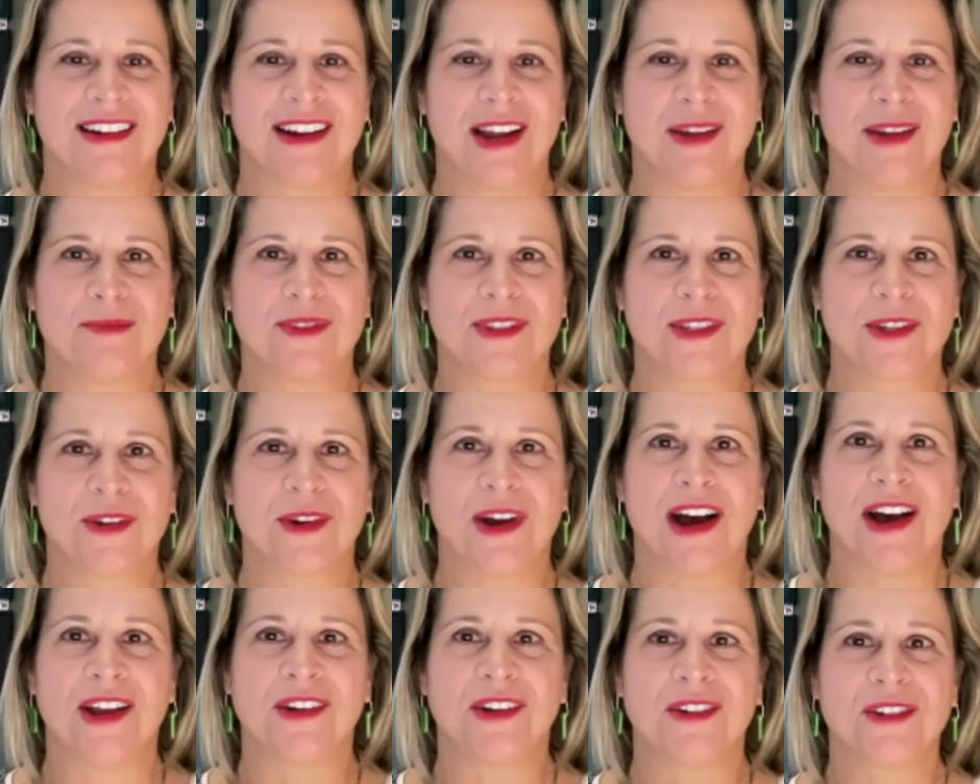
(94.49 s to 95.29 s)
I'm so
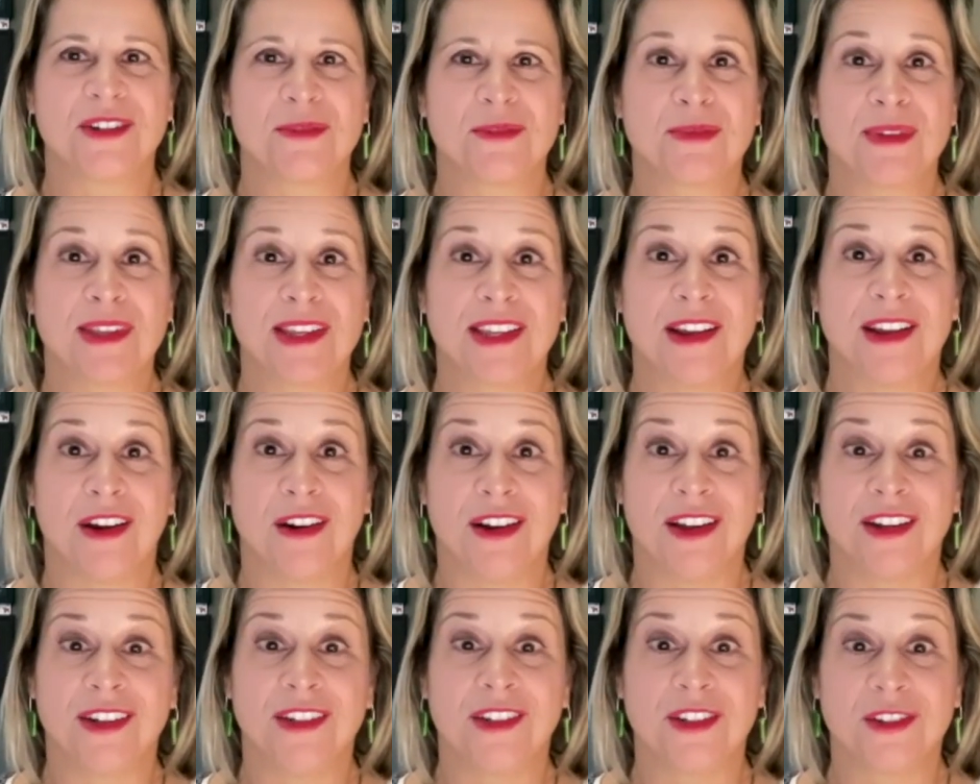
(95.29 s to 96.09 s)
honored to be
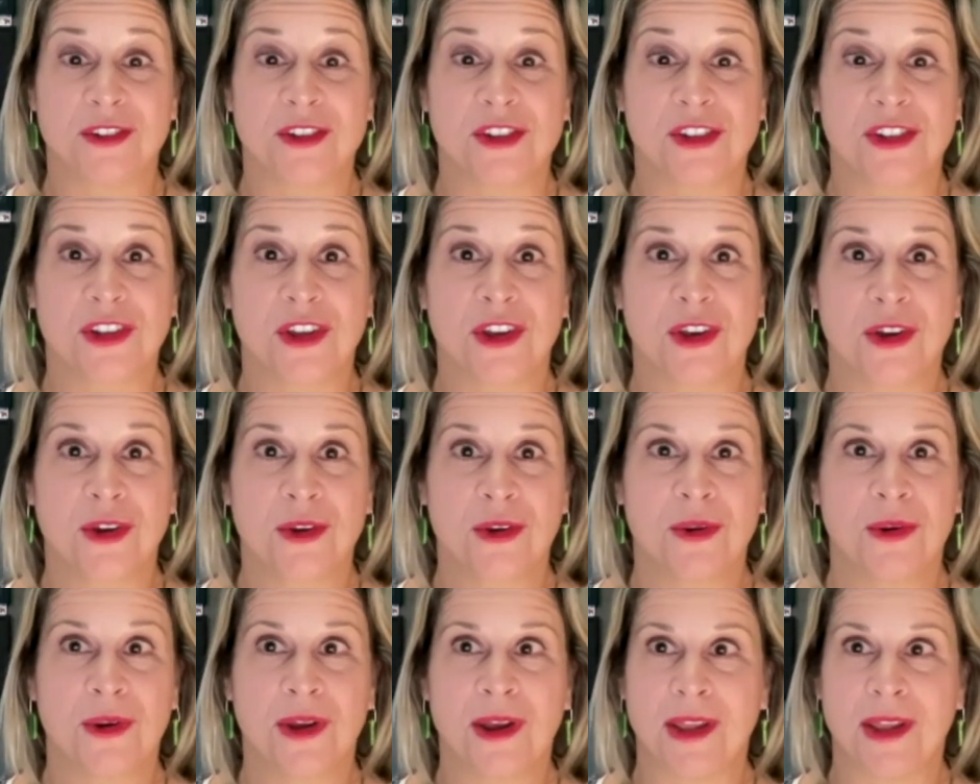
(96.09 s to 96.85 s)
on your show.